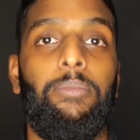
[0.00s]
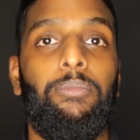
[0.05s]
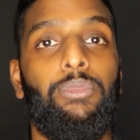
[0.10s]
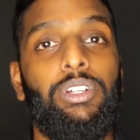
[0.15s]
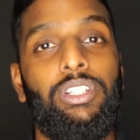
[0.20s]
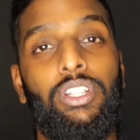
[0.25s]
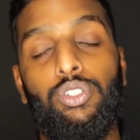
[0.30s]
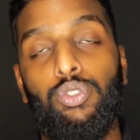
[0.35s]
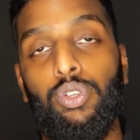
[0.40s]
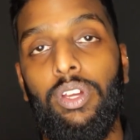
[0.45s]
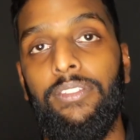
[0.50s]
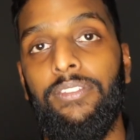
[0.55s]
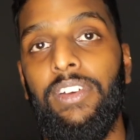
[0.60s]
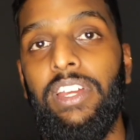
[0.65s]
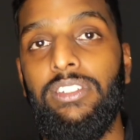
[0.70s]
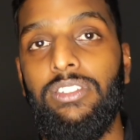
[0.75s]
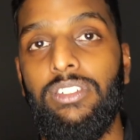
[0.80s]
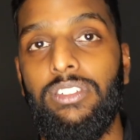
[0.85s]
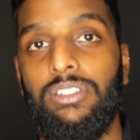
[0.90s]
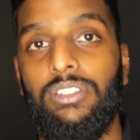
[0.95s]
With the joint
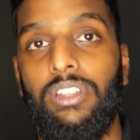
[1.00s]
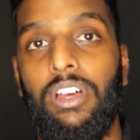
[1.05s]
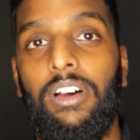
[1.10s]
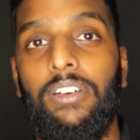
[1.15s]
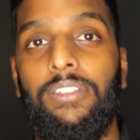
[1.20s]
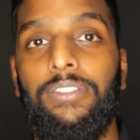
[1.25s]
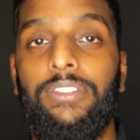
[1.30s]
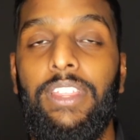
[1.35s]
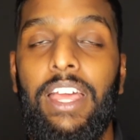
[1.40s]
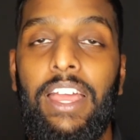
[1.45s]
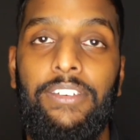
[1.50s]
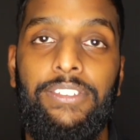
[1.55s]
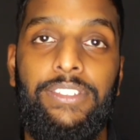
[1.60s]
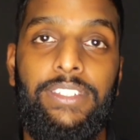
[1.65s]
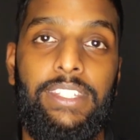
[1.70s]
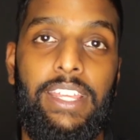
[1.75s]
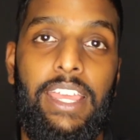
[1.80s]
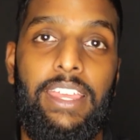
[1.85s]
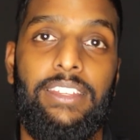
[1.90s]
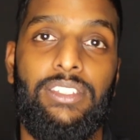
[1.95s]
venture stuff, the
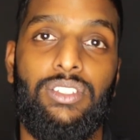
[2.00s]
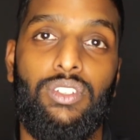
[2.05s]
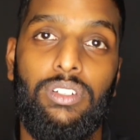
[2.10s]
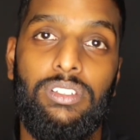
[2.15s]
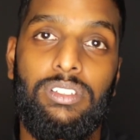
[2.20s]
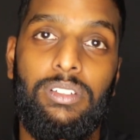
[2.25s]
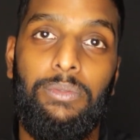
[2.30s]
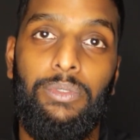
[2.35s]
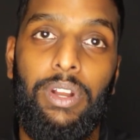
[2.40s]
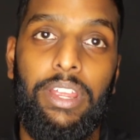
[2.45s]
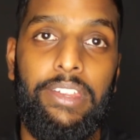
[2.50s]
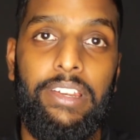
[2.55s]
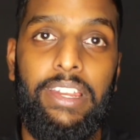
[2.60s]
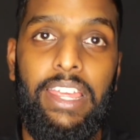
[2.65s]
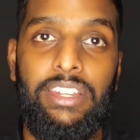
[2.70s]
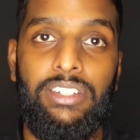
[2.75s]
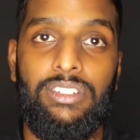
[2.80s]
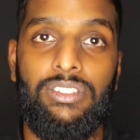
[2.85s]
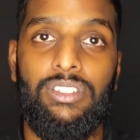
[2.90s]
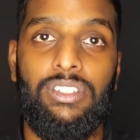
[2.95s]
FCA's got some
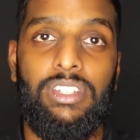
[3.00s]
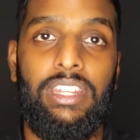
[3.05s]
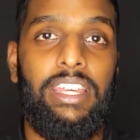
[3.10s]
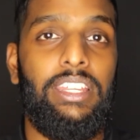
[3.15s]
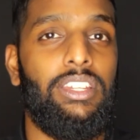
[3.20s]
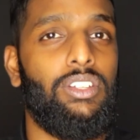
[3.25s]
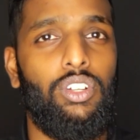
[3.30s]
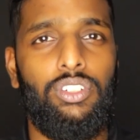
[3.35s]
regulations on it,